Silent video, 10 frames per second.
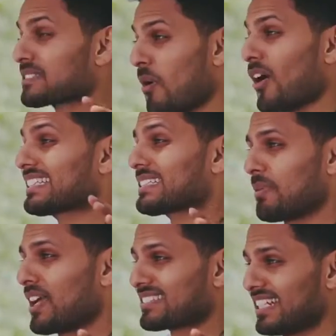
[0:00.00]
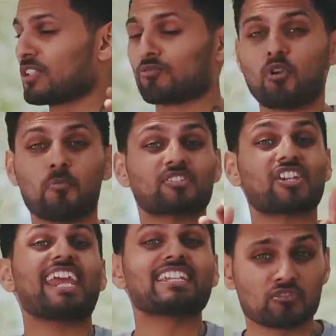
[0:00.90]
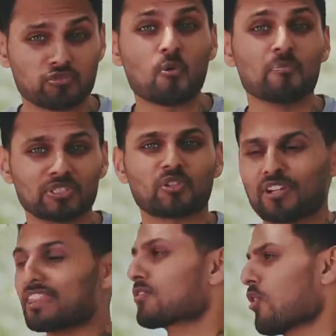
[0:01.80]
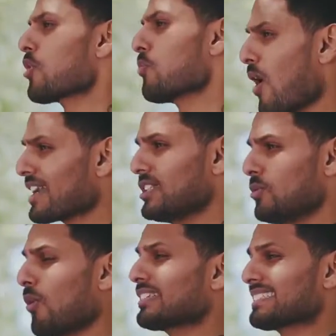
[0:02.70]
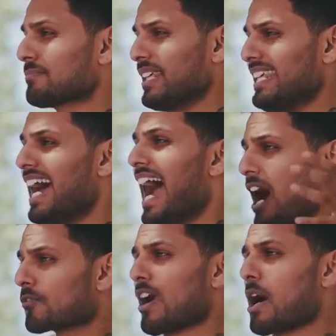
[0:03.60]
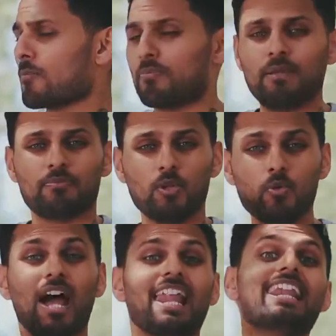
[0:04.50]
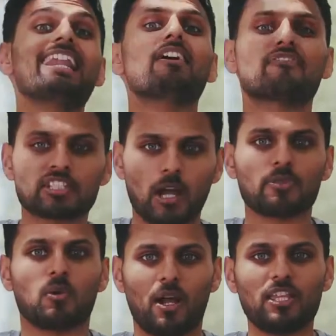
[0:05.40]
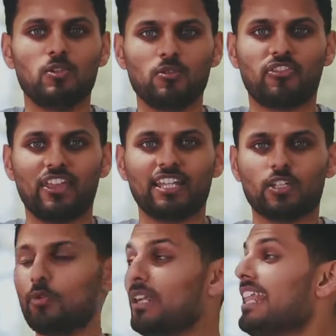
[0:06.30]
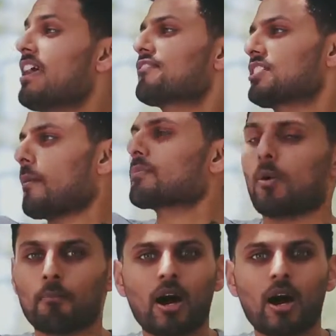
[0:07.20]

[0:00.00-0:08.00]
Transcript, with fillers: the smartest person in the room, change rooms, you're in the wrong one. You want to be around people who lift up the way you think, who lift up your